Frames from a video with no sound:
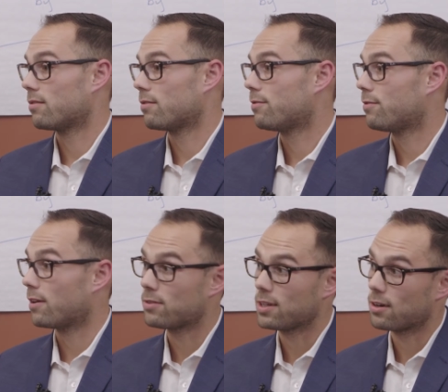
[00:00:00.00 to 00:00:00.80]

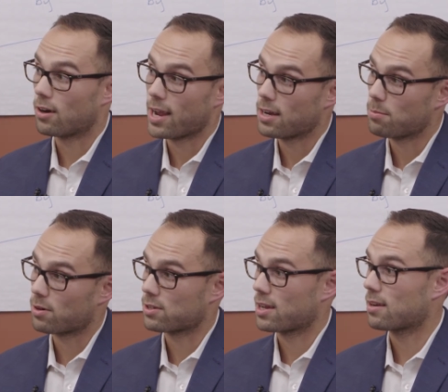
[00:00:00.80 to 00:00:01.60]
50 or
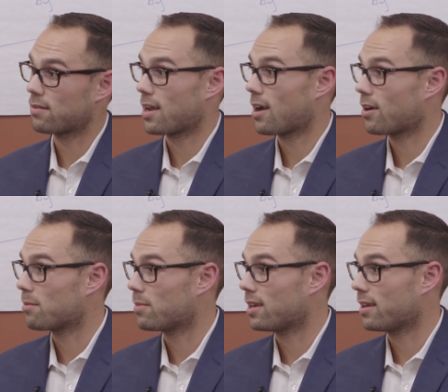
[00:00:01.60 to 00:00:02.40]
80% of the area
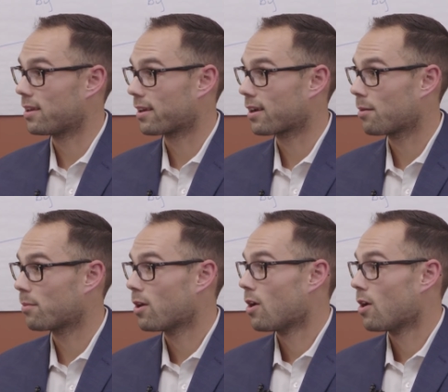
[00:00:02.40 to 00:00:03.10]
median income,